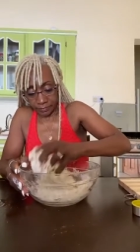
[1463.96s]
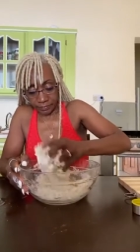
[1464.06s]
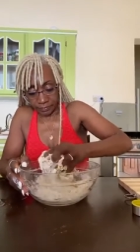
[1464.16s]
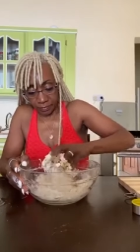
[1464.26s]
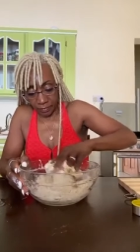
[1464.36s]

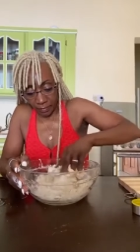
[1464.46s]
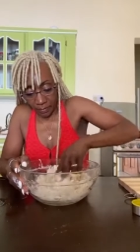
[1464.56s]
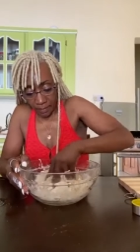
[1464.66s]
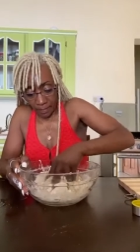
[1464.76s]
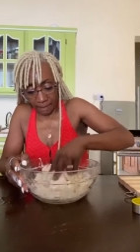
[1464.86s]
I'm telling you,
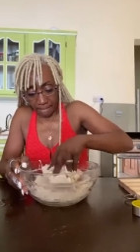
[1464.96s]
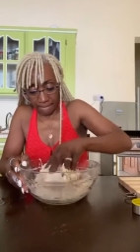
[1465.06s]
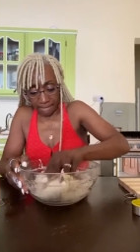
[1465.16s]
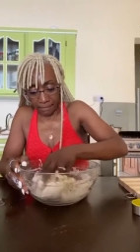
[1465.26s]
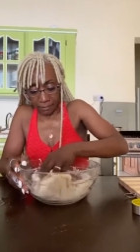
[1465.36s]
with this
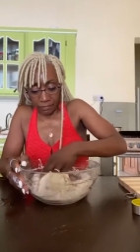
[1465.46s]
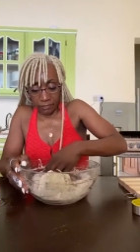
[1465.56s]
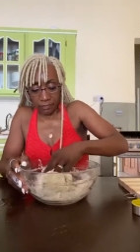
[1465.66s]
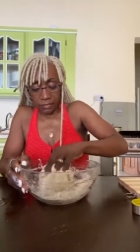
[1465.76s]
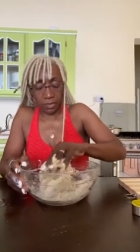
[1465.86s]
dough like
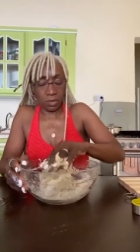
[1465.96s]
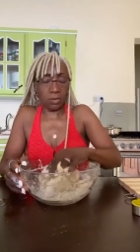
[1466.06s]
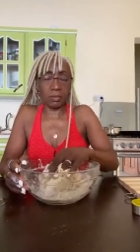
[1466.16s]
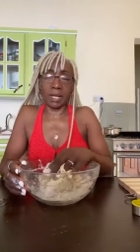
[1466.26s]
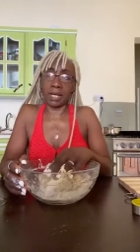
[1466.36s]
this, you could do
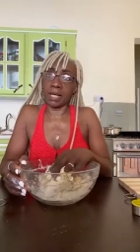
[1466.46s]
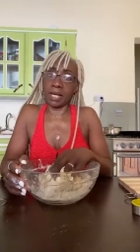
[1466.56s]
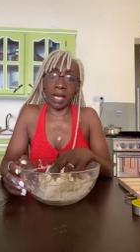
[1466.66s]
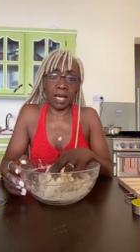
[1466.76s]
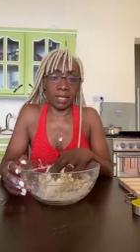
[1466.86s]
almost
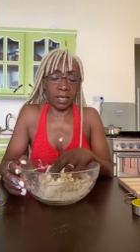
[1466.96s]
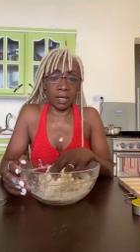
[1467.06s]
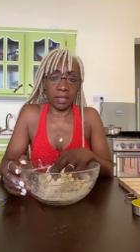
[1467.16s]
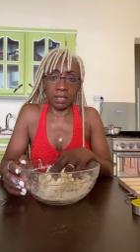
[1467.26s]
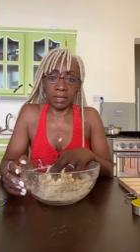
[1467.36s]
anything.
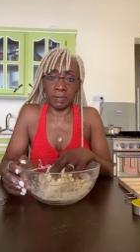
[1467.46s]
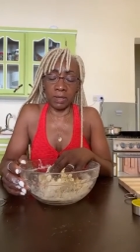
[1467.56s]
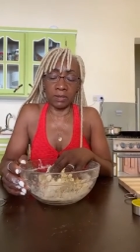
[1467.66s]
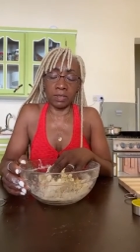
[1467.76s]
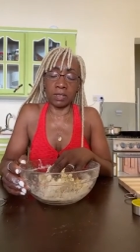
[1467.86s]

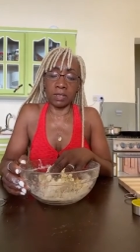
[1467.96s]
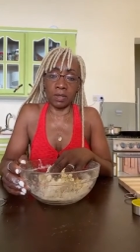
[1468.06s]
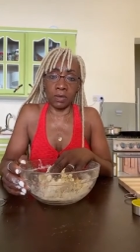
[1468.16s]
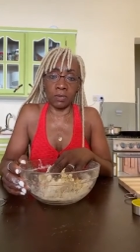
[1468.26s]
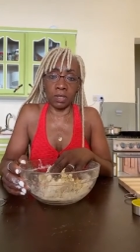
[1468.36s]
You can
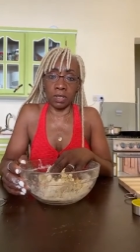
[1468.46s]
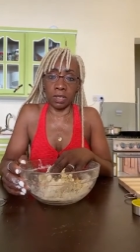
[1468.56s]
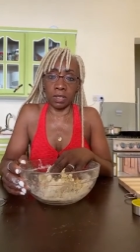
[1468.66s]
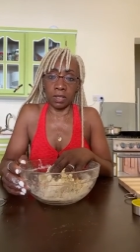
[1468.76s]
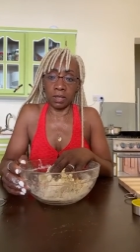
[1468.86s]
make
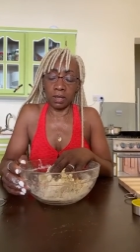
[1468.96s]
crackers.